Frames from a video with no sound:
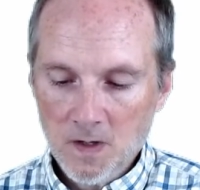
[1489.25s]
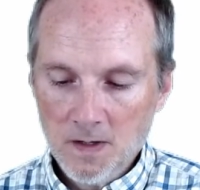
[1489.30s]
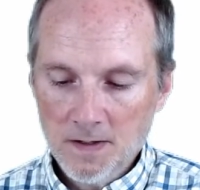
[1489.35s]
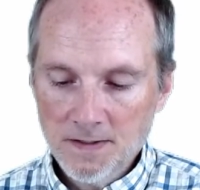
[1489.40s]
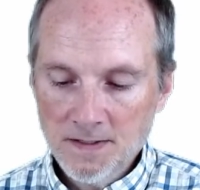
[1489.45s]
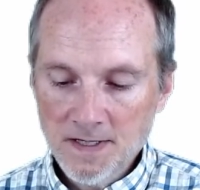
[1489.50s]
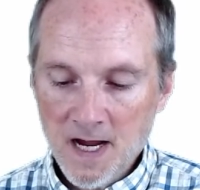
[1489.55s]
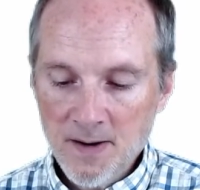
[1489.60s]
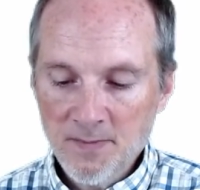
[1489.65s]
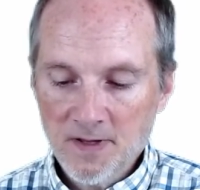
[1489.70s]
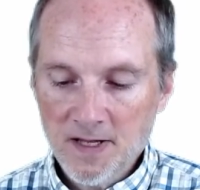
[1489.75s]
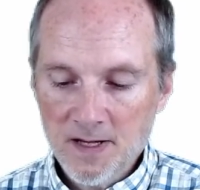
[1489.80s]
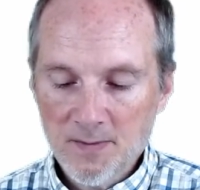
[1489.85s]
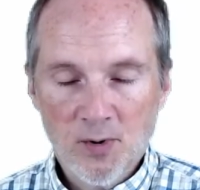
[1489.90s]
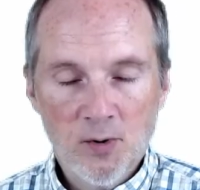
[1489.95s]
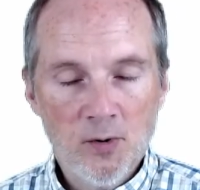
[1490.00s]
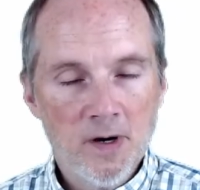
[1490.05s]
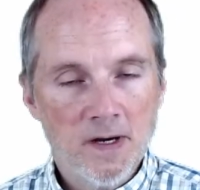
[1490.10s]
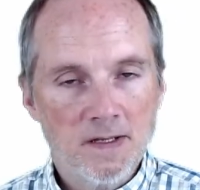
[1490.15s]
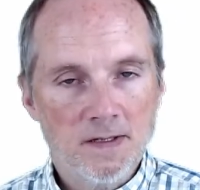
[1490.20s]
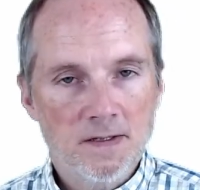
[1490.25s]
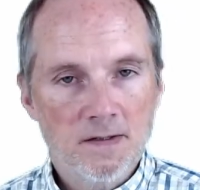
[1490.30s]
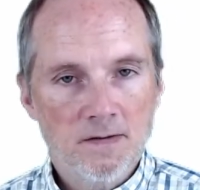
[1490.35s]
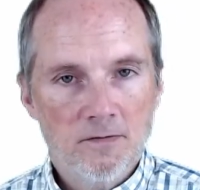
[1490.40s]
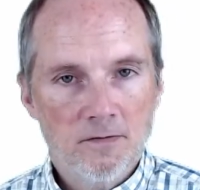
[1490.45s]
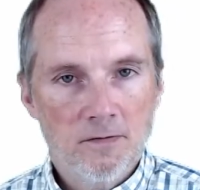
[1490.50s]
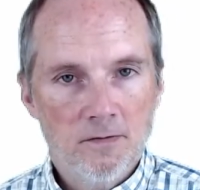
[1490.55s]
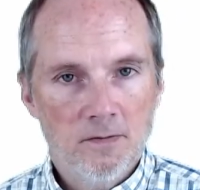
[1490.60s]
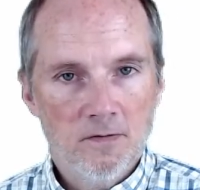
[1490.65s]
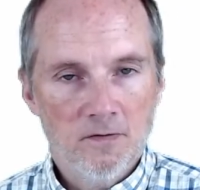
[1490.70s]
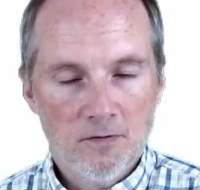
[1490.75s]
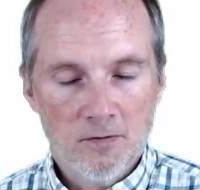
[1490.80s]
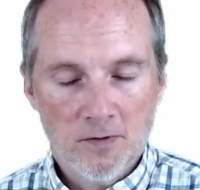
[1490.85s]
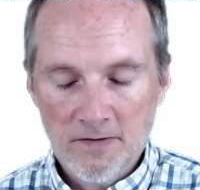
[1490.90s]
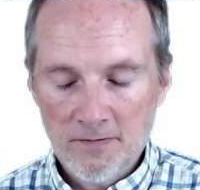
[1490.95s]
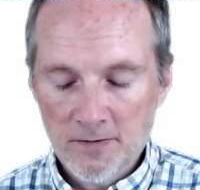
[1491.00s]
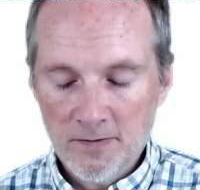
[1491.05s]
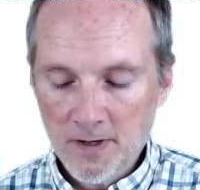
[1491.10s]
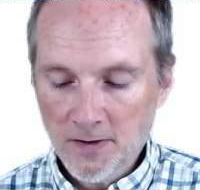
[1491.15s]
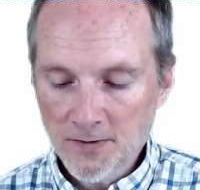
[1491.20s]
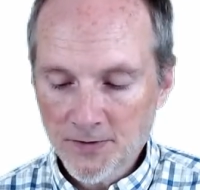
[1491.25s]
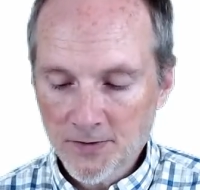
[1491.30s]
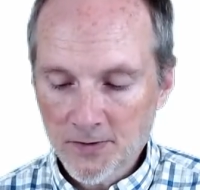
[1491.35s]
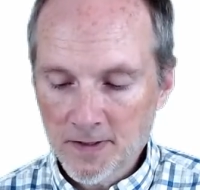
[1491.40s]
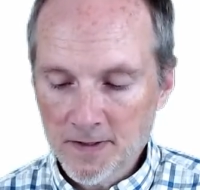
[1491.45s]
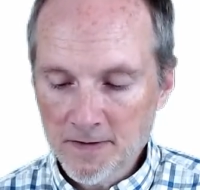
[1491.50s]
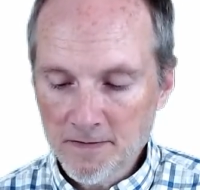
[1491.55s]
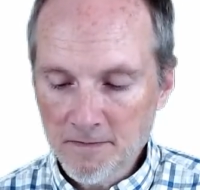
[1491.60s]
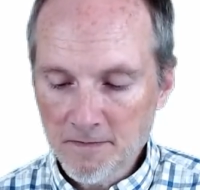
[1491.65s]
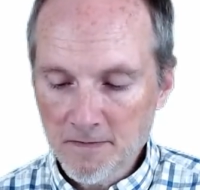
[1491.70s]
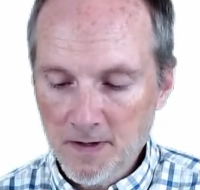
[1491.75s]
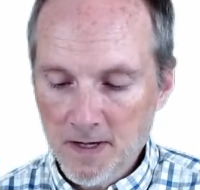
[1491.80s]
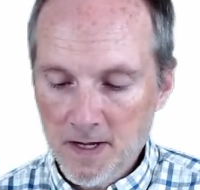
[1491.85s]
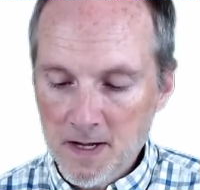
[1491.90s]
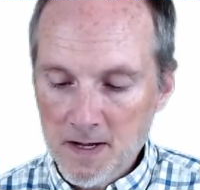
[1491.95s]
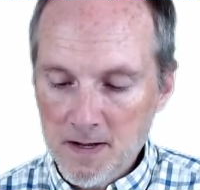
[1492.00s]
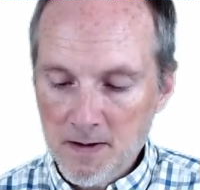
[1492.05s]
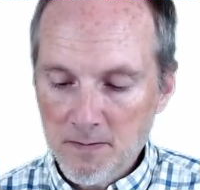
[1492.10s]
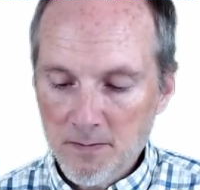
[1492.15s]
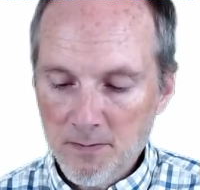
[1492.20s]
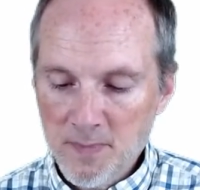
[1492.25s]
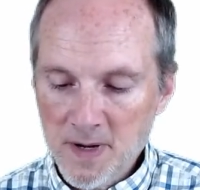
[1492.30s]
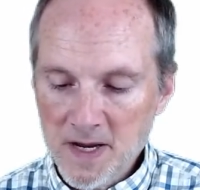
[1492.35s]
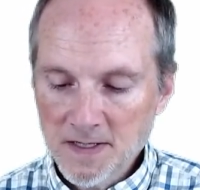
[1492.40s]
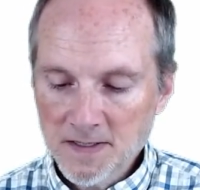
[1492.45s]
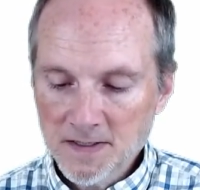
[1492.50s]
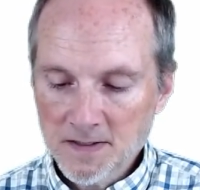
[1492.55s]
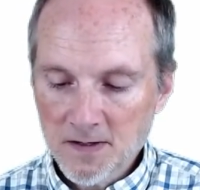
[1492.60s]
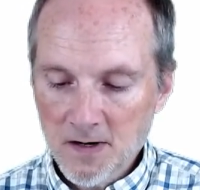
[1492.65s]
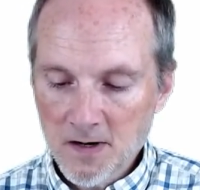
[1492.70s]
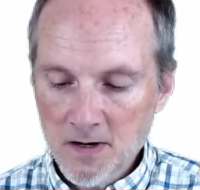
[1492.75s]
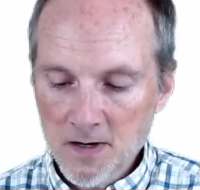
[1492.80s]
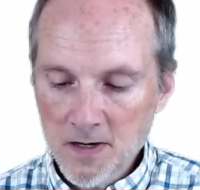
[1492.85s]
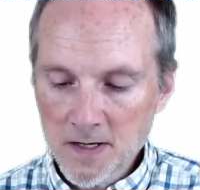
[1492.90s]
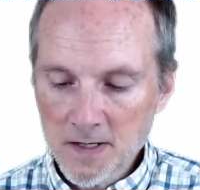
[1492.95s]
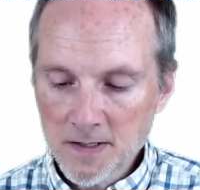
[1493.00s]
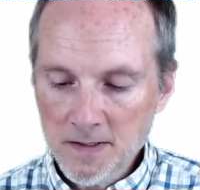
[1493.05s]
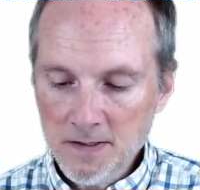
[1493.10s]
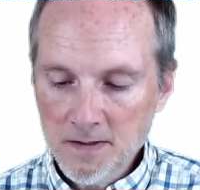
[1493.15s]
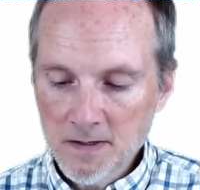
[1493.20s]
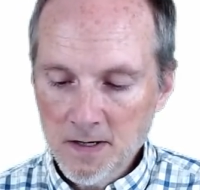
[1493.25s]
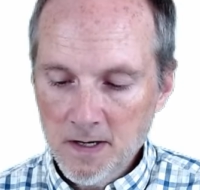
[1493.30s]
tabulate points for every alternative based on